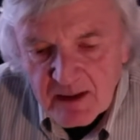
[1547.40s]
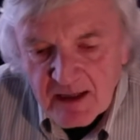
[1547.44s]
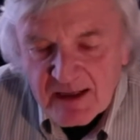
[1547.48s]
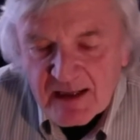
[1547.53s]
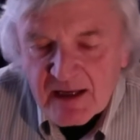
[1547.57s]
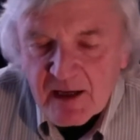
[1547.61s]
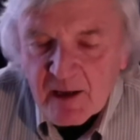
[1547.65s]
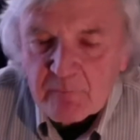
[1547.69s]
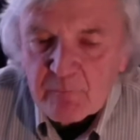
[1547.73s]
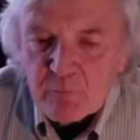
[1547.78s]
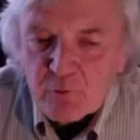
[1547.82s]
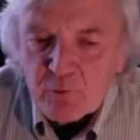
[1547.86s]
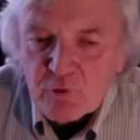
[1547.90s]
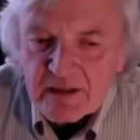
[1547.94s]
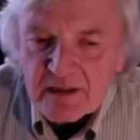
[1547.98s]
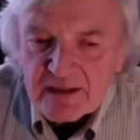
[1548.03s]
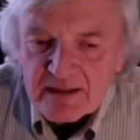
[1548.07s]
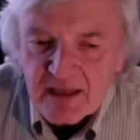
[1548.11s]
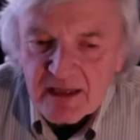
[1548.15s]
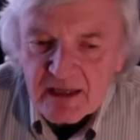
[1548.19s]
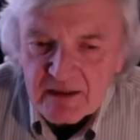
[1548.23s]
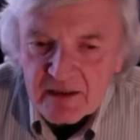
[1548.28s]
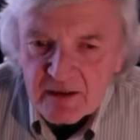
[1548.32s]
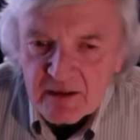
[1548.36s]
And I bring
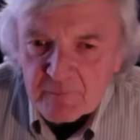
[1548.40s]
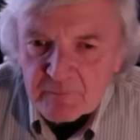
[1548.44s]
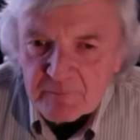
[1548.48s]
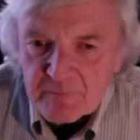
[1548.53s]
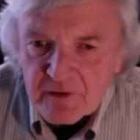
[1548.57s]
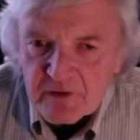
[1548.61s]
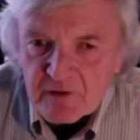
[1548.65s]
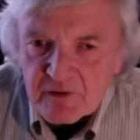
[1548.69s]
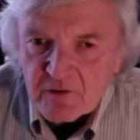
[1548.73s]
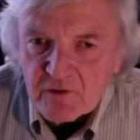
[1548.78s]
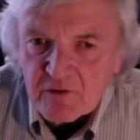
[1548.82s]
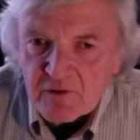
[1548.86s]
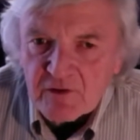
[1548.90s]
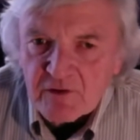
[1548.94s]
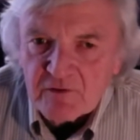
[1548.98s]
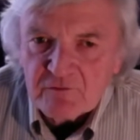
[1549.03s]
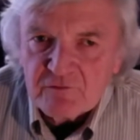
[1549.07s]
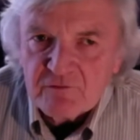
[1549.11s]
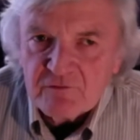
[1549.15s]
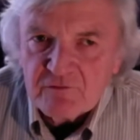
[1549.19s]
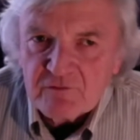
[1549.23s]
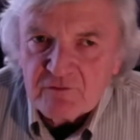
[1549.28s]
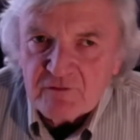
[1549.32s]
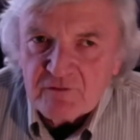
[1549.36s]
that up
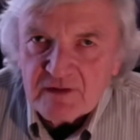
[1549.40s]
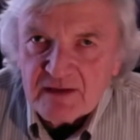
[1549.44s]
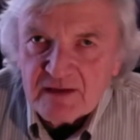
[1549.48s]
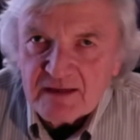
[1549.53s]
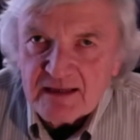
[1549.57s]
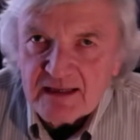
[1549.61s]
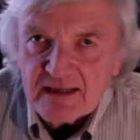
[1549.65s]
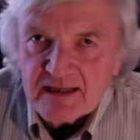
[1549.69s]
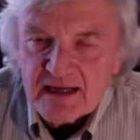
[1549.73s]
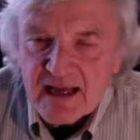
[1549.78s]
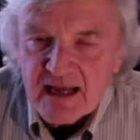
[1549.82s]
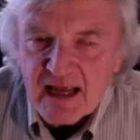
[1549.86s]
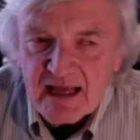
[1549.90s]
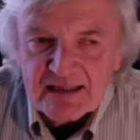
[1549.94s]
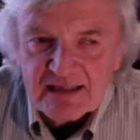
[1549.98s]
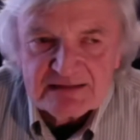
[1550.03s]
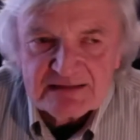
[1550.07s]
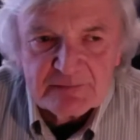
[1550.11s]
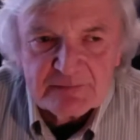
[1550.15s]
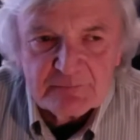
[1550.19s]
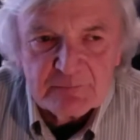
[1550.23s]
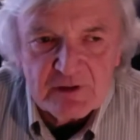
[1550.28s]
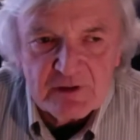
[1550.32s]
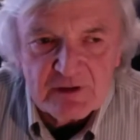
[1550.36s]
because it has
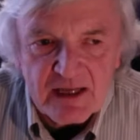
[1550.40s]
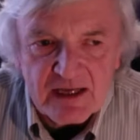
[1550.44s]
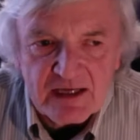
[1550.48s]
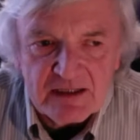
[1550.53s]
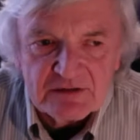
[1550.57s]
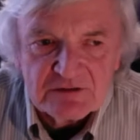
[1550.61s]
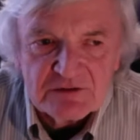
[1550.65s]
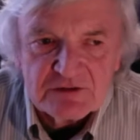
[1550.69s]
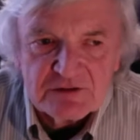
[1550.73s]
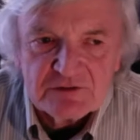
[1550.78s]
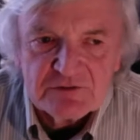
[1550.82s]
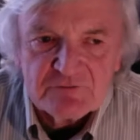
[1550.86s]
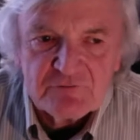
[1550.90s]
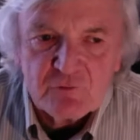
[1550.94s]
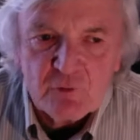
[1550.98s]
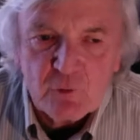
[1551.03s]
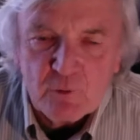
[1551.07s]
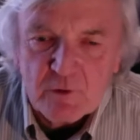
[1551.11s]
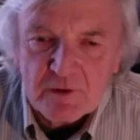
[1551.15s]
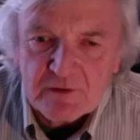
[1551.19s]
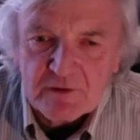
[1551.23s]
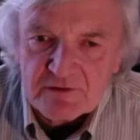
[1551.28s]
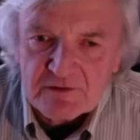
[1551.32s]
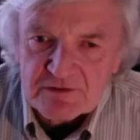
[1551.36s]
implications for
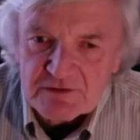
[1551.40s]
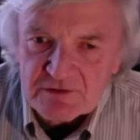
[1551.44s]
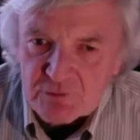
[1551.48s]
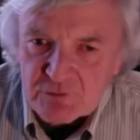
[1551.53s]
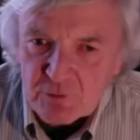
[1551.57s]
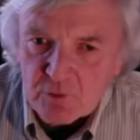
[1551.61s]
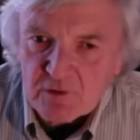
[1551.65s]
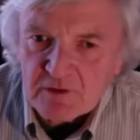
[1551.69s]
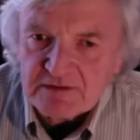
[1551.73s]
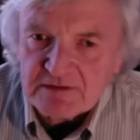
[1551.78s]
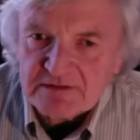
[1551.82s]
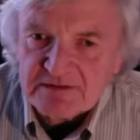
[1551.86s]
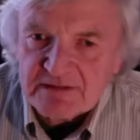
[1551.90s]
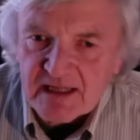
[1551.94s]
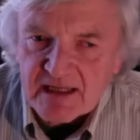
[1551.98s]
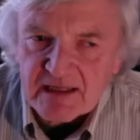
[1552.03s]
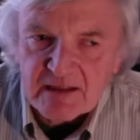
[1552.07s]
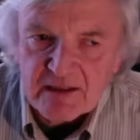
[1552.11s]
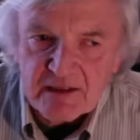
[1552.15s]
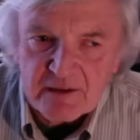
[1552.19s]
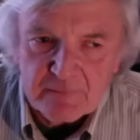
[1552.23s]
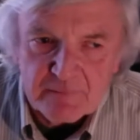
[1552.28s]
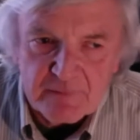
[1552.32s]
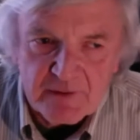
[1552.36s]
what the store is
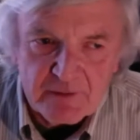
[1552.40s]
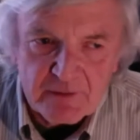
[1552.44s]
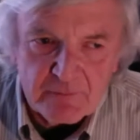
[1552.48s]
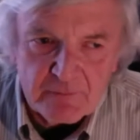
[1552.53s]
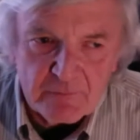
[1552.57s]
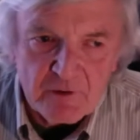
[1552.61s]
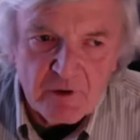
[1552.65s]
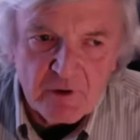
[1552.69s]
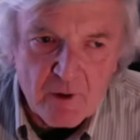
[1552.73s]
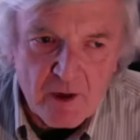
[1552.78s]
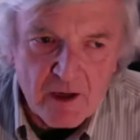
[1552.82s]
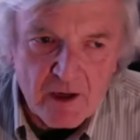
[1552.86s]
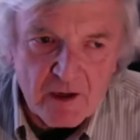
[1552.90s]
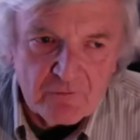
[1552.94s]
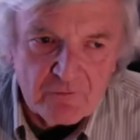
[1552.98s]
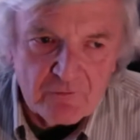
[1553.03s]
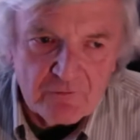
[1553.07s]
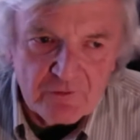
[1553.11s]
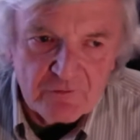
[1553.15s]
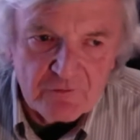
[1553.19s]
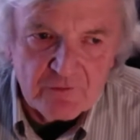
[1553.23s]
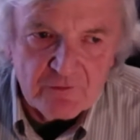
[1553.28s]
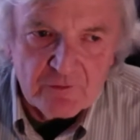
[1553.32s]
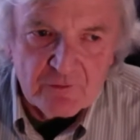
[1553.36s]
then going to be required
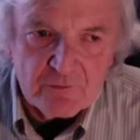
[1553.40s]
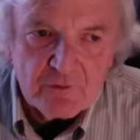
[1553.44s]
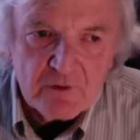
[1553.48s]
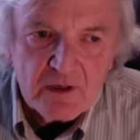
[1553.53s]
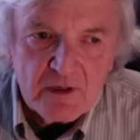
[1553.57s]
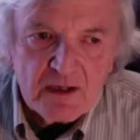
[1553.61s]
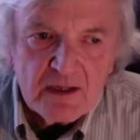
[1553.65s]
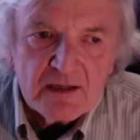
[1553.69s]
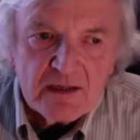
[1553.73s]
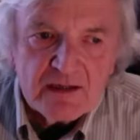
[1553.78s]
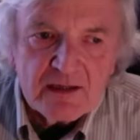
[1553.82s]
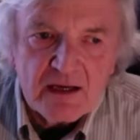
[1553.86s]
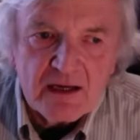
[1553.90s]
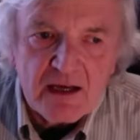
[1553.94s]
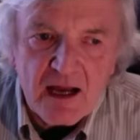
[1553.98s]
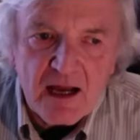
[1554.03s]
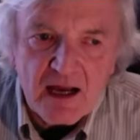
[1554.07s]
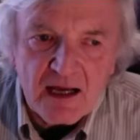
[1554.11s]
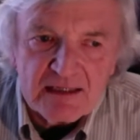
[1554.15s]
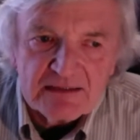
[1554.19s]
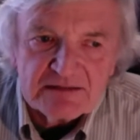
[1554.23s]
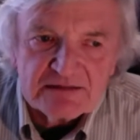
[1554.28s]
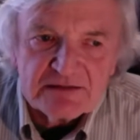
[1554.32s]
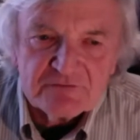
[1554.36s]
to do. The
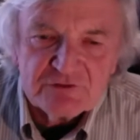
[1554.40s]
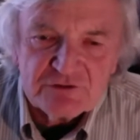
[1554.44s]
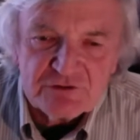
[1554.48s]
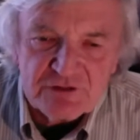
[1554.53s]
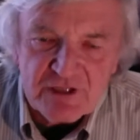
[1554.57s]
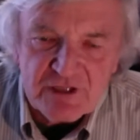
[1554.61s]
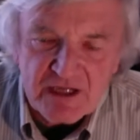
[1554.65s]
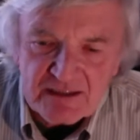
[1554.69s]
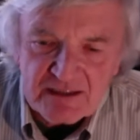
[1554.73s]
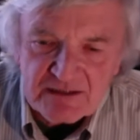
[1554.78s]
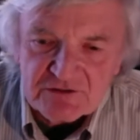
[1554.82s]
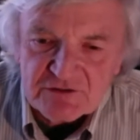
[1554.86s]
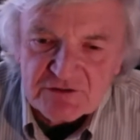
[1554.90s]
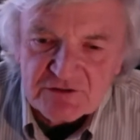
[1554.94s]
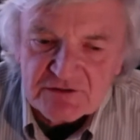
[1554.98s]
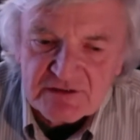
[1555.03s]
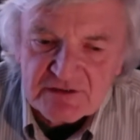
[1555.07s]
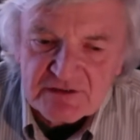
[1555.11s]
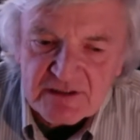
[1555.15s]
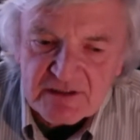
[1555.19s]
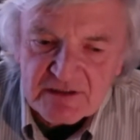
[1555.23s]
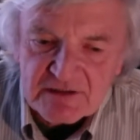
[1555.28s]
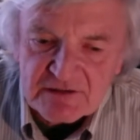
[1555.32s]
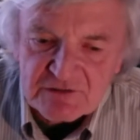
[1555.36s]
kinds of changes
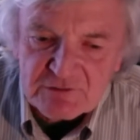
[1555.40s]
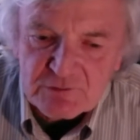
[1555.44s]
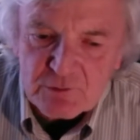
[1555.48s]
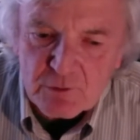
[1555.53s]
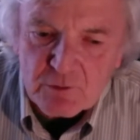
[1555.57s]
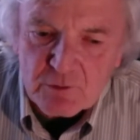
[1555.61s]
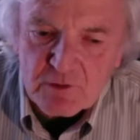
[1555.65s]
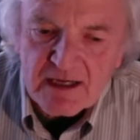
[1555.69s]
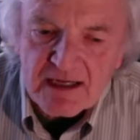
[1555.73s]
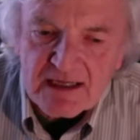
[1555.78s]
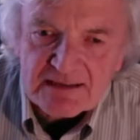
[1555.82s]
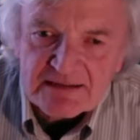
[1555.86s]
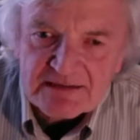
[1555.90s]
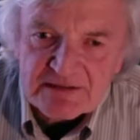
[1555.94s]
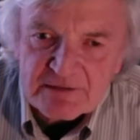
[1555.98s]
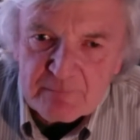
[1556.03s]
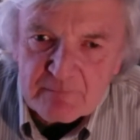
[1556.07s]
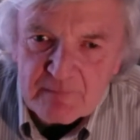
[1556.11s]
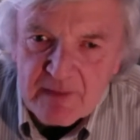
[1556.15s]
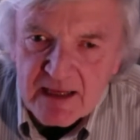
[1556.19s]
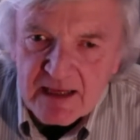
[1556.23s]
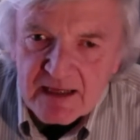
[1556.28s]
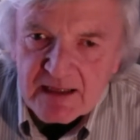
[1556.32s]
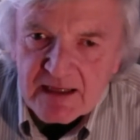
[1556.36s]
that a store has to
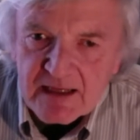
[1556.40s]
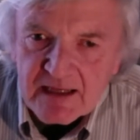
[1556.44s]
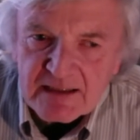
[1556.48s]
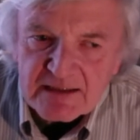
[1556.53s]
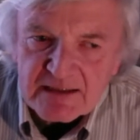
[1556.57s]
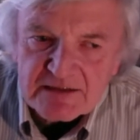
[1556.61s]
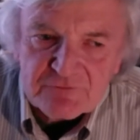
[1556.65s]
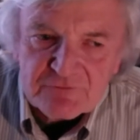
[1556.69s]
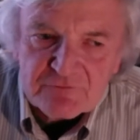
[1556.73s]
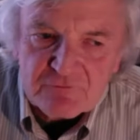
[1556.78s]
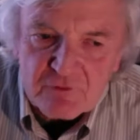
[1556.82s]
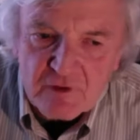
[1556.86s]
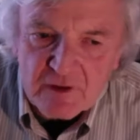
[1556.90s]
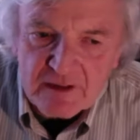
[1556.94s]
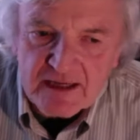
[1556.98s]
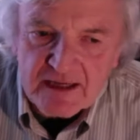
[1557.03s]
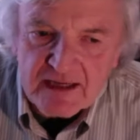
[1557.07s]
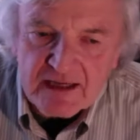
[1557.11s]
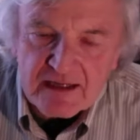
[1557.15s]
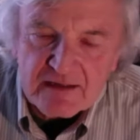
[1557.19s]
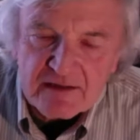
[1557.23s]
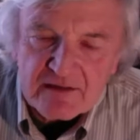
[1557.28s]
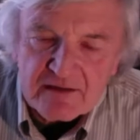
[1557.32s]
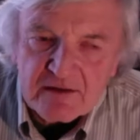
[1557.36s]
make at its front
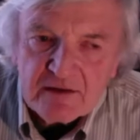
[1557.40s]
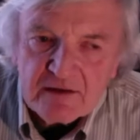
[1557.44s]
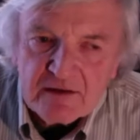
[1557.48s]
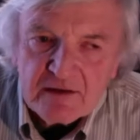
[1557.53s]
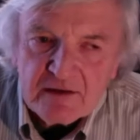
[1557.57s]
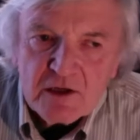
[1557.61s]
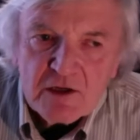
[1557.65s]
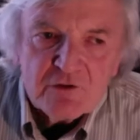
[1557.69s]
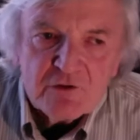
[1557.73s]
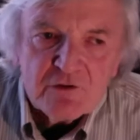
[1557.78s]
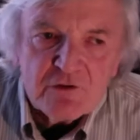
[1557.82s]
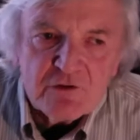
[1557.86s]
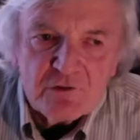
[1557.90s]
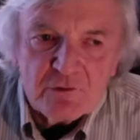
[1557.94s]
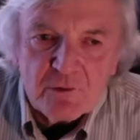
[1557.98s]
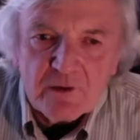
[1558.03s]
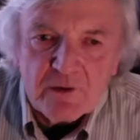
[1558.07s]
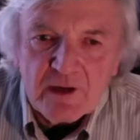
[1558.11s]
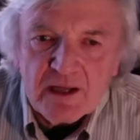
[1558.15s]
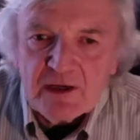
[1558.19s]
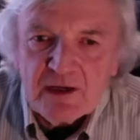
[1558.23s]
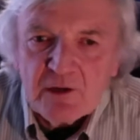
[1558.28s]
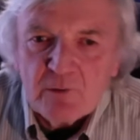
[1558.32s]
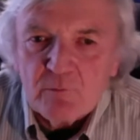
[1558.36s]
end to do
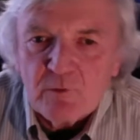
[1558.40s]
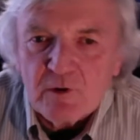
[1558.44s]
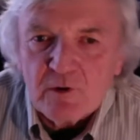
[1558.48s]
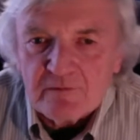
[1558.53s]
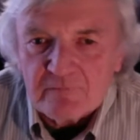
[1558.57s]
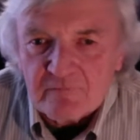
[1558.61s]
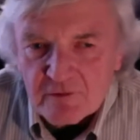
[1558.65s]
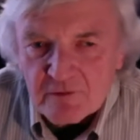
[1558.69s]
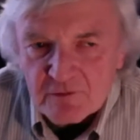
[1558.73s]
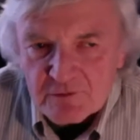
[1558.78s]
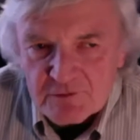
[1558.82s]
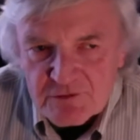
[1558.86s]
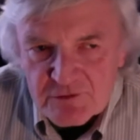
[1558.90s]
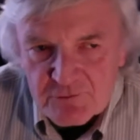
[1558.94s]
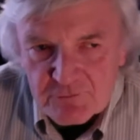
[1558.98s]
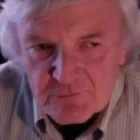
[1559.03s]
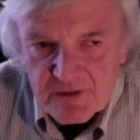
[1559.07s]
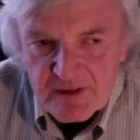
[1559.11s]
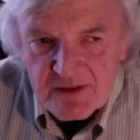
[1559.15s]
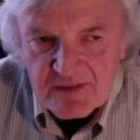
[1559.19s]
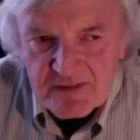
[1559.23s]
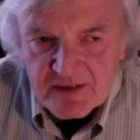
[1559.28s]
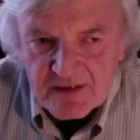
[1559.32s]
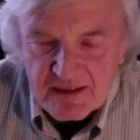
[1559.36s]
any one of those
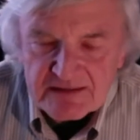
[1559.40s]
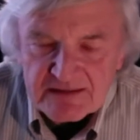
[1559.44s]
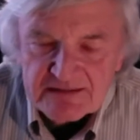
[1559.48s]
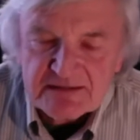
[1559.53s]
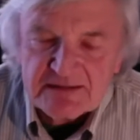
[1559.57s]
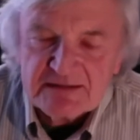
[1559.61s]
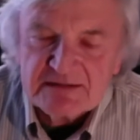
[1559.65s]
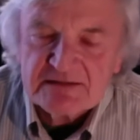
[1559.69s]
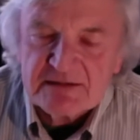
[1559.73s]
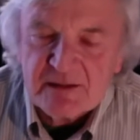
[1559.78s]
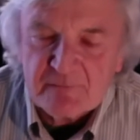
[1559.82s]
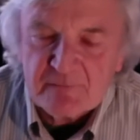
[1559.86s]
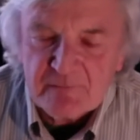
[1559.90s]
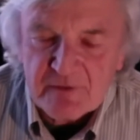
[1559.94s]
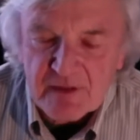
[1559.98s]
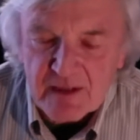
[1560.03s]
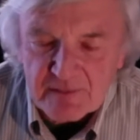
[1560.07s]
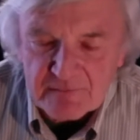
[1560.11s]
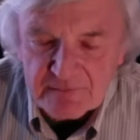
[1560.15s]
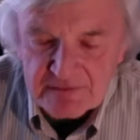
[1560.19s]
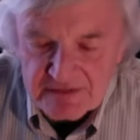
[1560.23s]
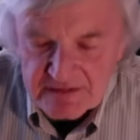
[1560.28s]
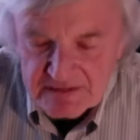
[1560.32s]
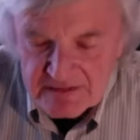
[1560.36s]
three things, and
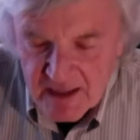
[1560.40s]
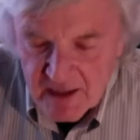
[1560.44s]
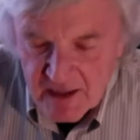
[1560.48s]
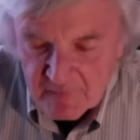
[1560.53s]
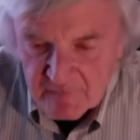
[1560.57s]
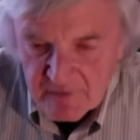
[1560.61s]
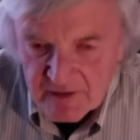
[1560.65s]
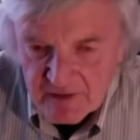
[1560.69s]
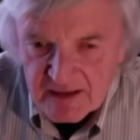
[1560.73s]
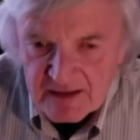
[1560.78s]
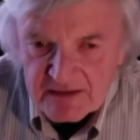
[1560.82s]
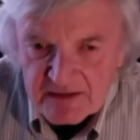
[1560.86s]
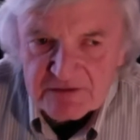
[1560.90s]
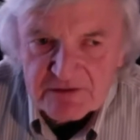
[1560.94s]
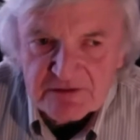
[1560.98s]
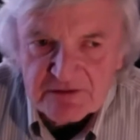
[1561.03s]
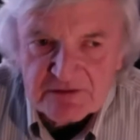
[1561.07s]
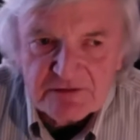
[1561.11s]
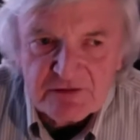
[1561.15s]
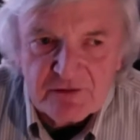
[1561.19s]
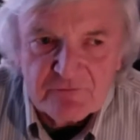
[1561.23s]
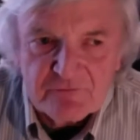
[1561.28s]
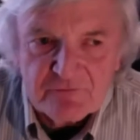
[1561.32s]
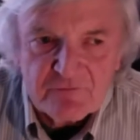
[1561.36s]
sometimes it's
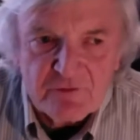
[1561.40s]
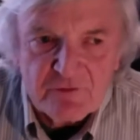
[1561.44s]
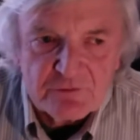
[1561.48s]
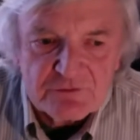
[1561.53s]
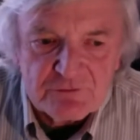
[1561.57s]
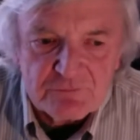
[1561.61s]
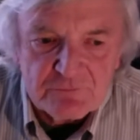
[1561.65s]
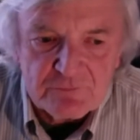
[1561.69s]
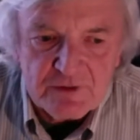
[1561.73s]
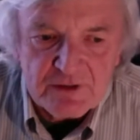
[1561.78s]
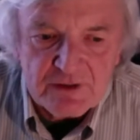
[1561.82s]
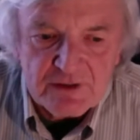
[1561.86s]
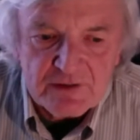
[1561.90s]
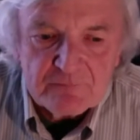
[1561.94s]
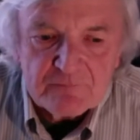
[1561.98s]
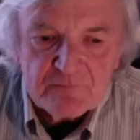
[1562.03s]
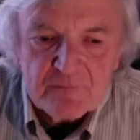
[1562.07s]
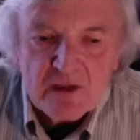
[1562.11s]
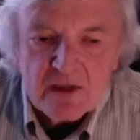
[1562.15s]
combinations of those three,